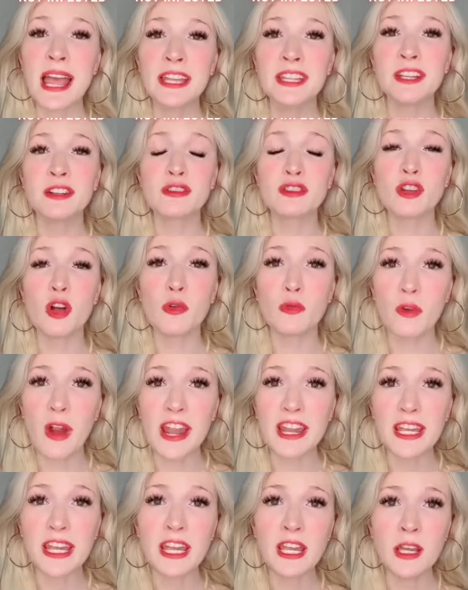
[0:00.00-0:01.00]
years
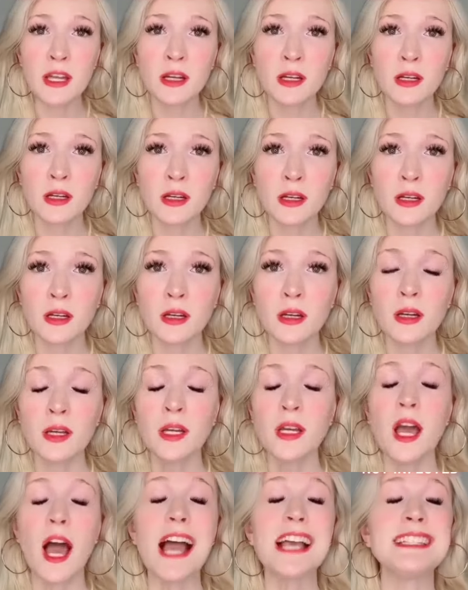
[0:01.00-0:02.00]
already?
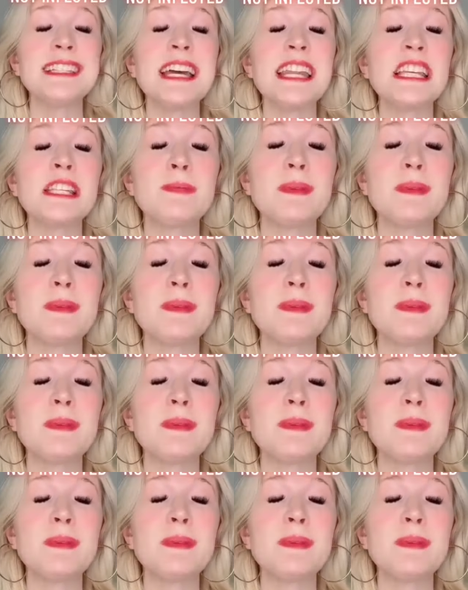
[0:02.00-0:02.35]
I said it's been